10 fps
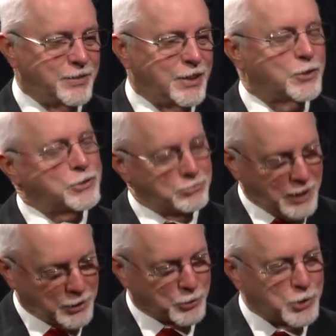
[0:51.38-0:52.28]
there's
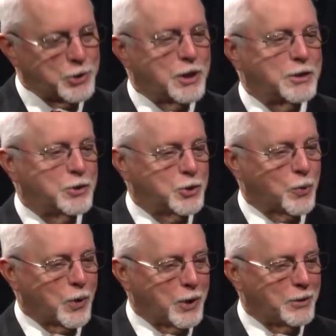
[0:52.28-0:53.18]
interesting
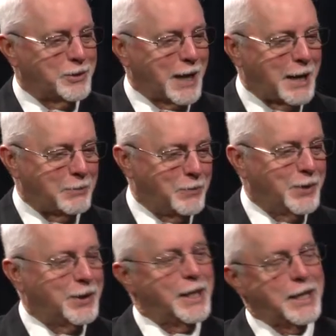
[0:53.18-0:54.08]
story tied
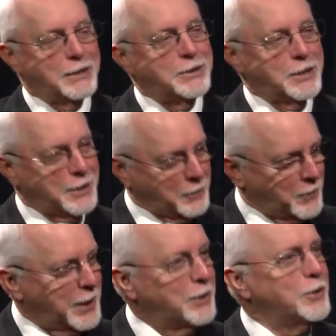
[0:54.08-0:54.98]
with that that
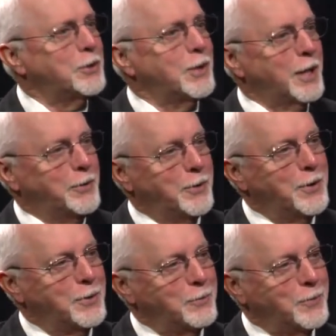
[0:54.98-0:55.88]
we can do later on.